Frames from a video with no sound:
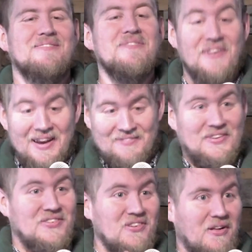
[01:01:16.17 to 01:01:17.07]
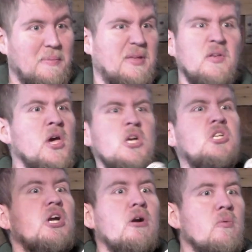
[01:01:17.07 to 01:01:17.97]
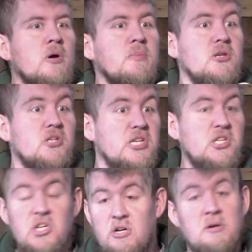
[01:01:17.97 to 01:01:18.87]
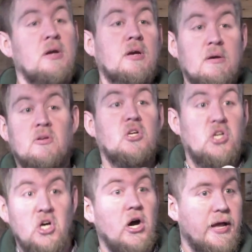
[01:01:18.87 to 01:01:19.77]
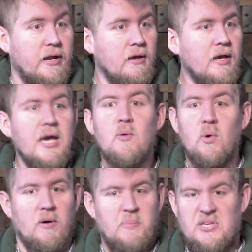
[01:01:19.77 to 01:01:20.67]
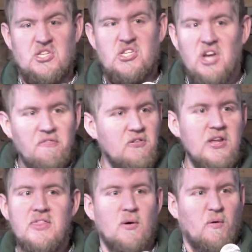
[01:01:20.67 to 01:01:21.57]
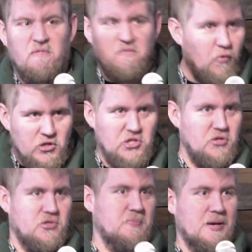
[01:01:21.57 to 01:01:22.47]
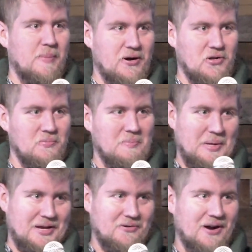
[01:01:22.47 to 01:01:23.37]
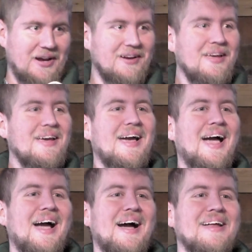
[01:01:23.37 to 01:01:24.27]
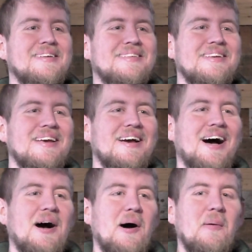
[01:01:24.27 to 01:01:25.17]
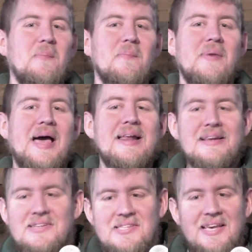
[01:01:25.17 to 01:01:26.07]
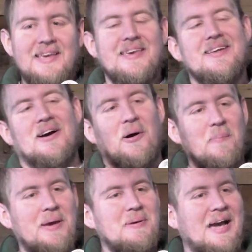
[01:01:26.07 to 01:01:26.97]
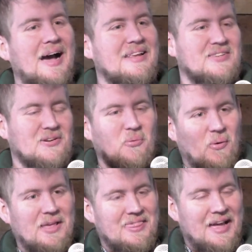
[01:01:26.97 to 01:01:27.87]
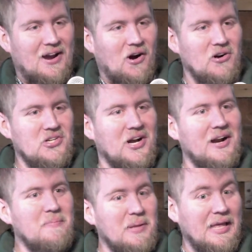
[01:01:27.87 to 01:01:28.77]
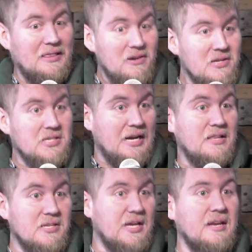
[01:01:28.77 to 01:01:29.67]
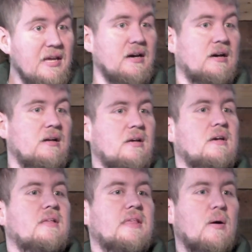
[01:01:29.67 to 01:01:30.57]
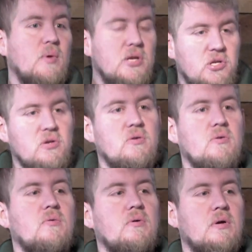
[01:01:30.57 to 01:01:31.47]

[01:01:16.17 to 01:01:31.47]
Fran feels strongly about it. Share a room with your sister, good. It will be suffering that will force you to be a better human being, right? And I just think, you know, maybe God isn't quite that harsh on it, but like there is kind of this idea that we do